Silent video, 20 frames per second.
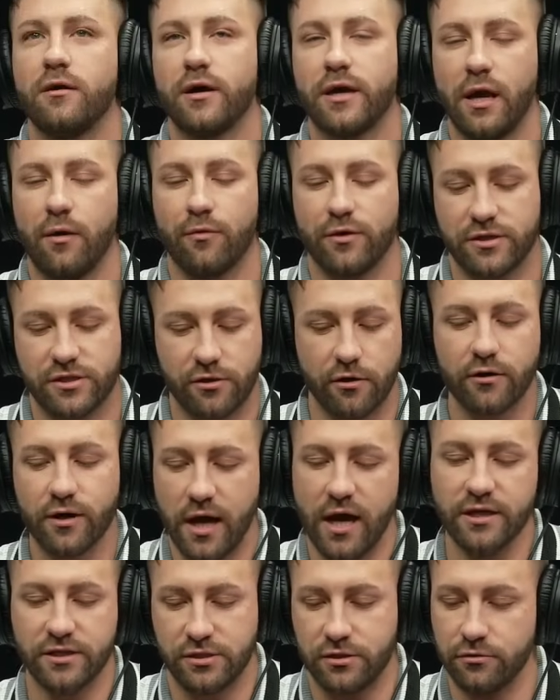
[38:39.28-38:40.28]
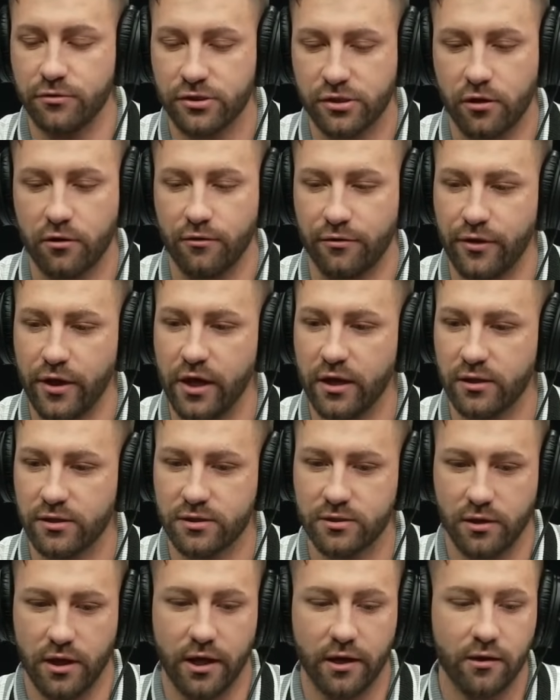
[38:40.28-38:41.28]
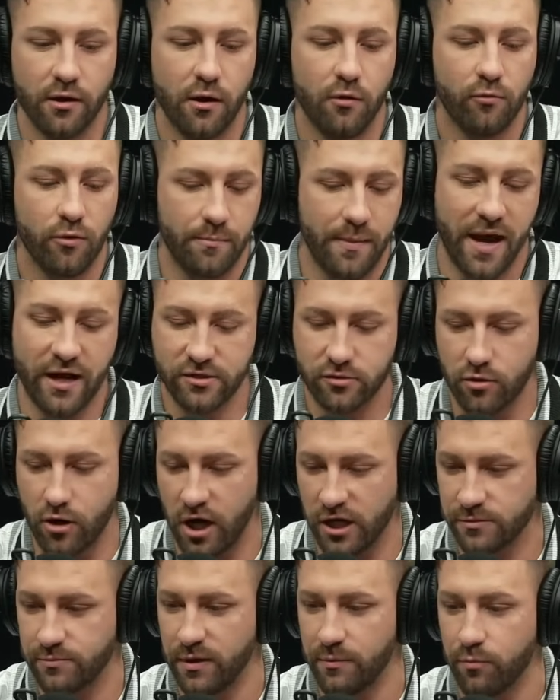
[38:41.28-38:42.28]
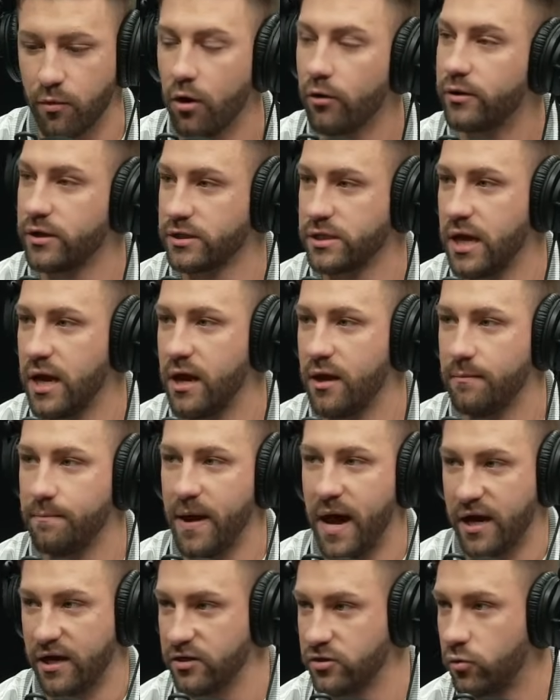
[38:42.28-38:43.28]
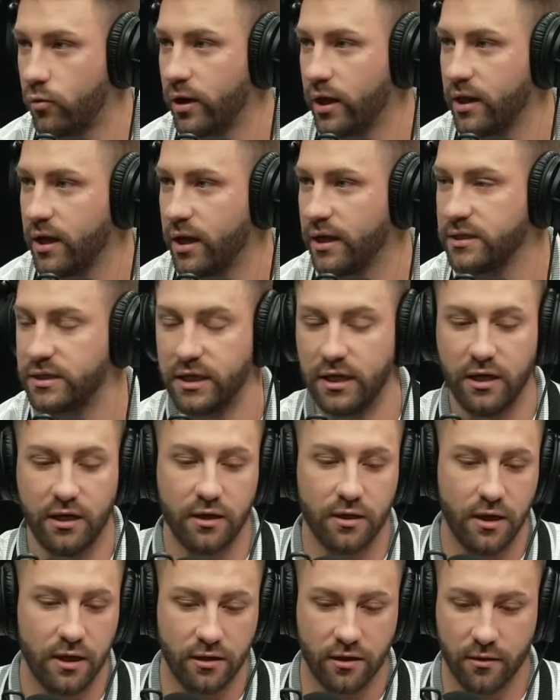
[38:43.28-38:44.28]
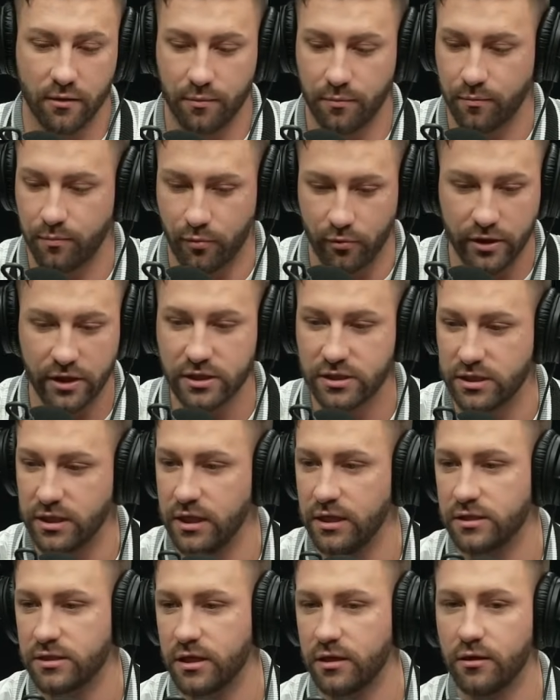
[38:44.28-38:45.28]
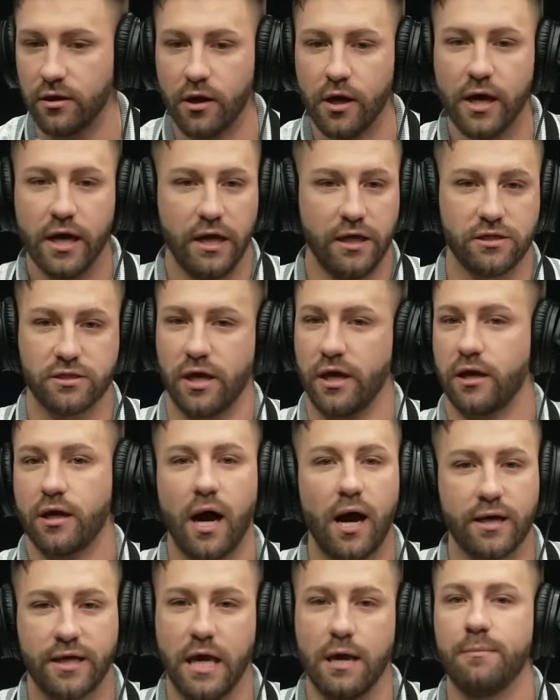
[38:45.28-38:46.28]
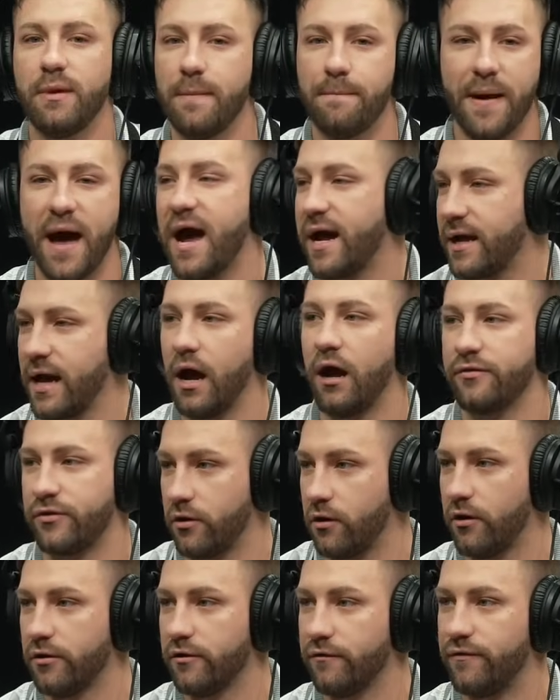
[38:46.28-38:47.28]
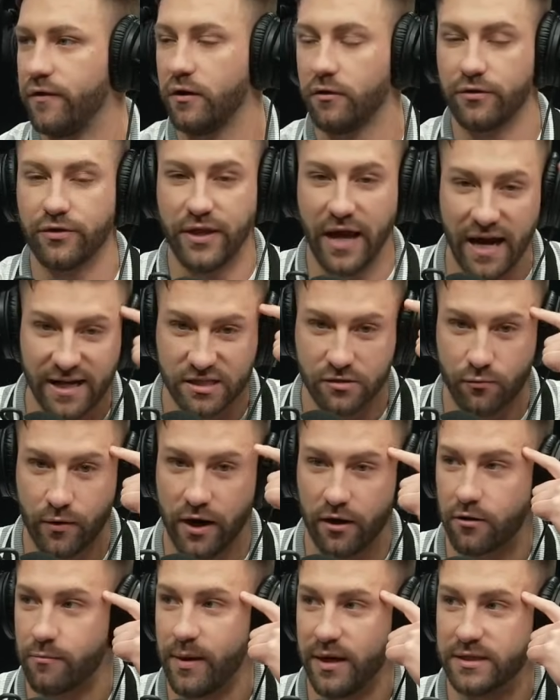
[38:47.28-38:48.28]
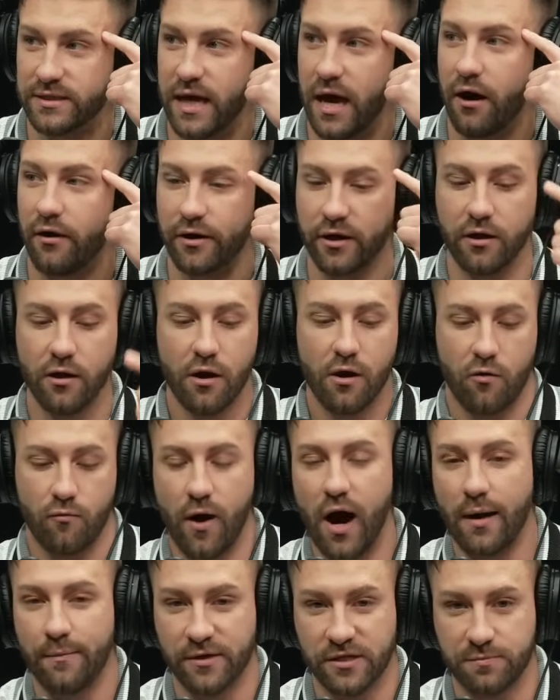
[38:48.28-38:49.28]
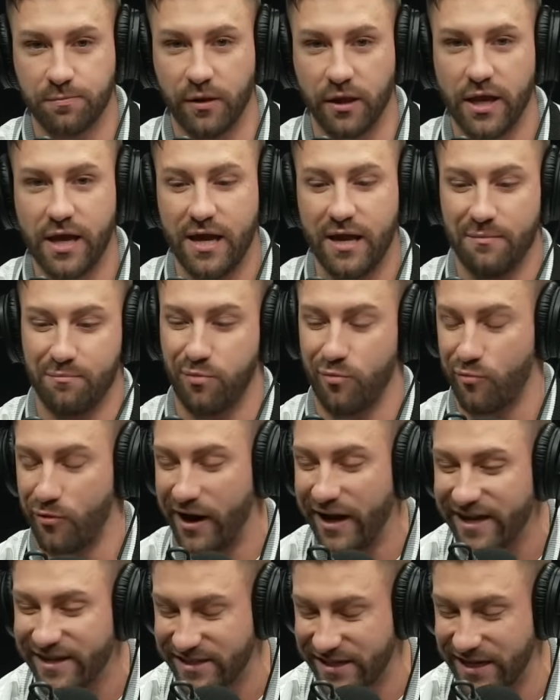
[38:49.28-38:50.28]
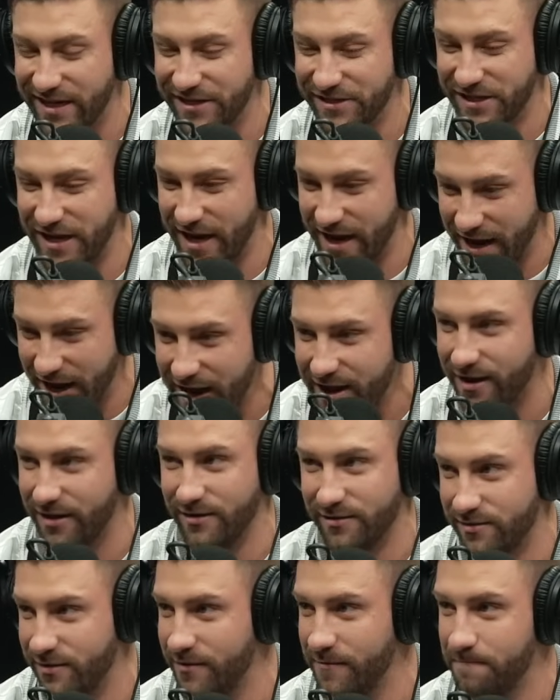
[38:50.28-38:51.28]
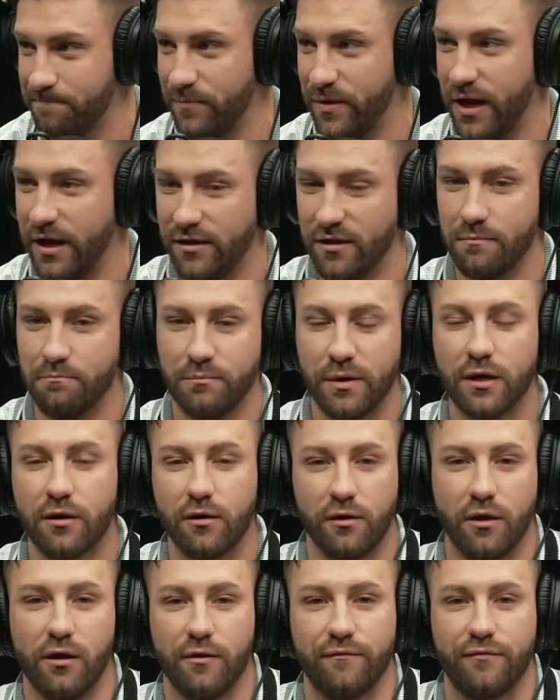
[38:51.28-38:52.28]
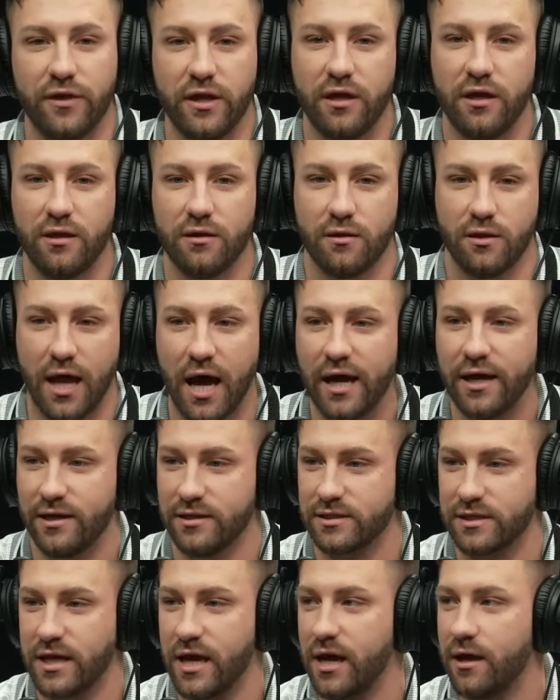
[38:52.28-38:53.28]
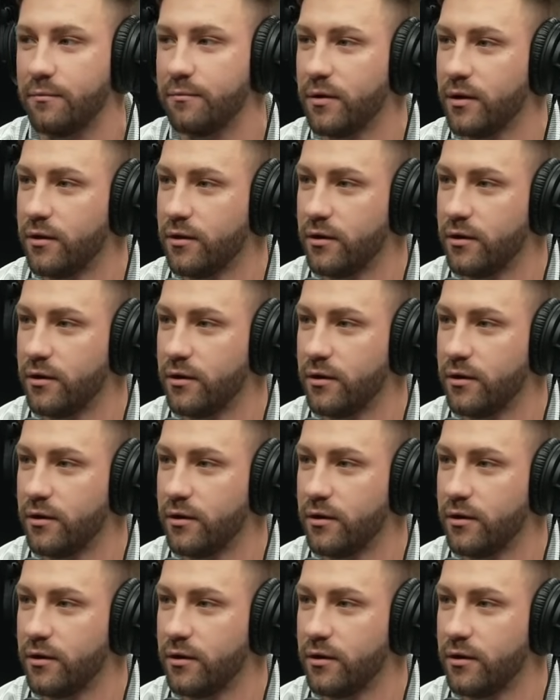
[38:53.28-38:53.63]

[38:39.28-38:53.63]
again, when certain guys do certain things, like when Max Crosby broke his hand back in 2019 in the preseason, he's like, get me back out there on the field. That's Raider mentality. Robert Spillane breaks his hand in the middle of the Lions game,